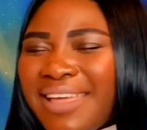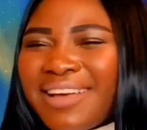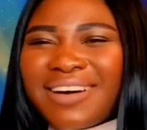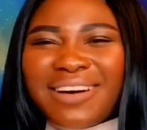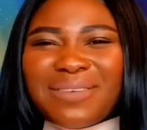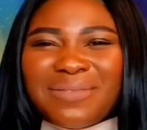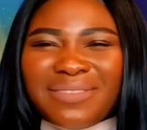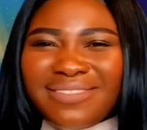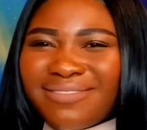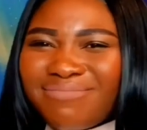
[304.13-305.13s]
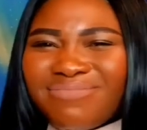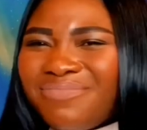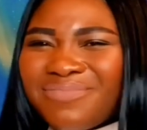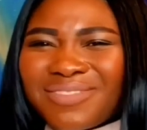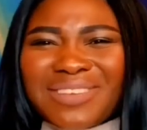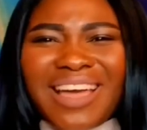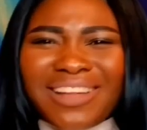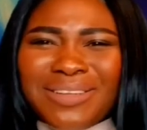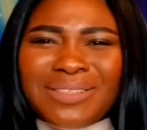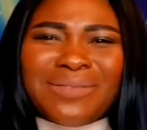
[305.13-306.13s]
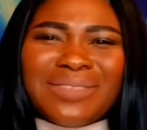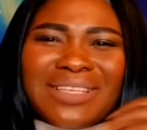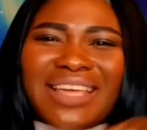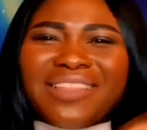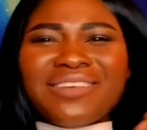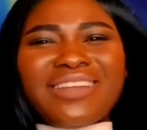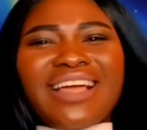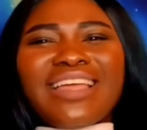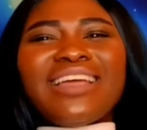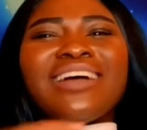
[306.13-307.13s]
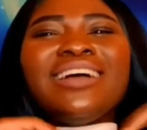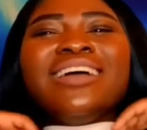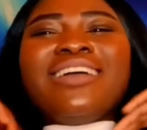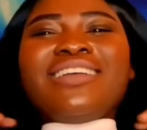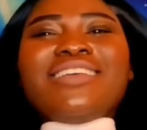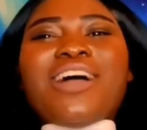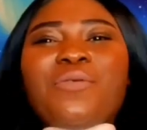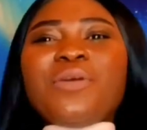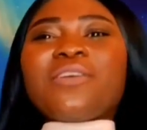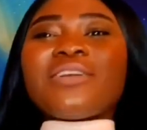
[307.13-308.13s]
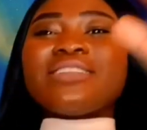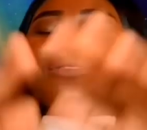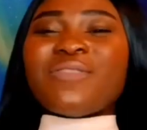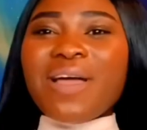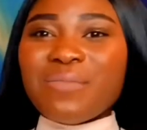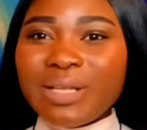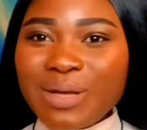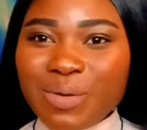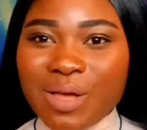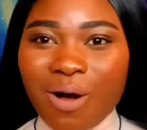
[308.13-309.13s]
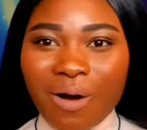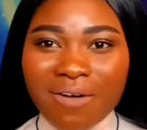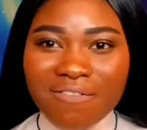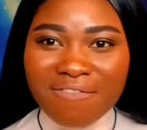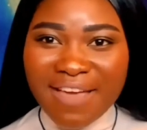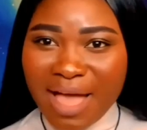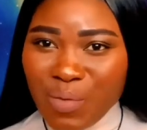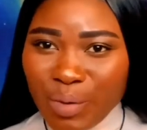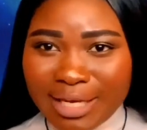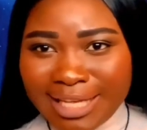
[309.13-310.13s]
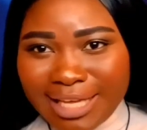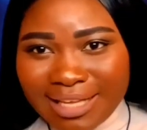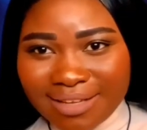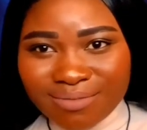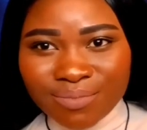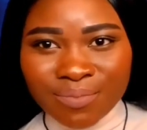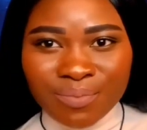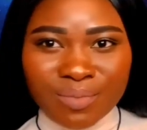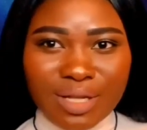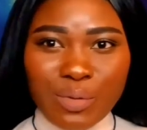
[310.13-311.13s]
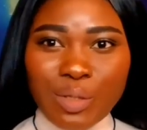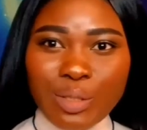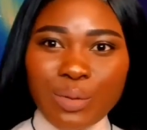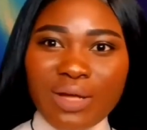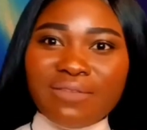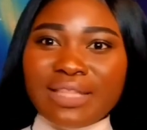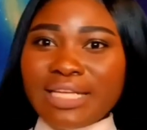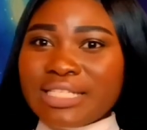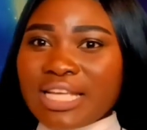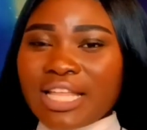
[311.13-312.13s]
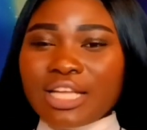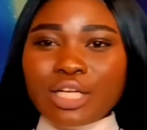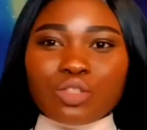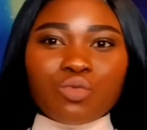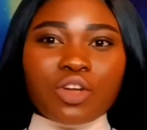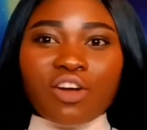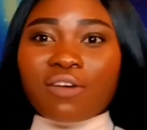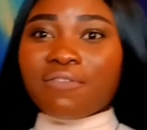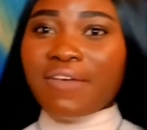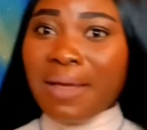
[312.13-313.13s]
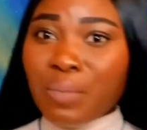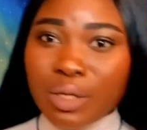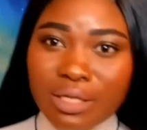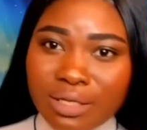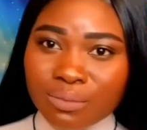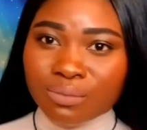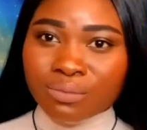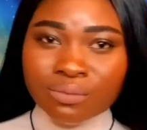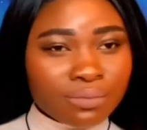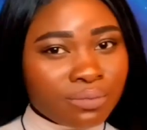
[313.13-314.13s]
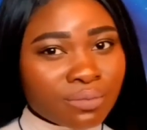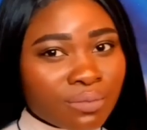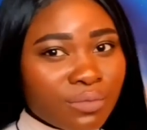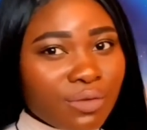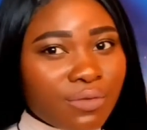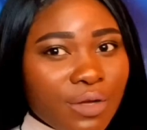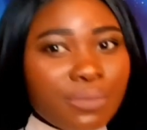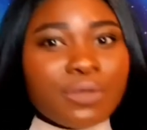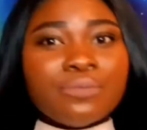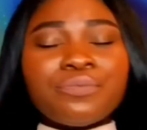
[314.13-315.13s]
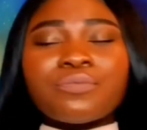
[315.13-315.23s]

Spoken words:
link up. We gotta do something together. Like, y'all, we're his family. We are family. And we can do everything together because we are family. You feel me?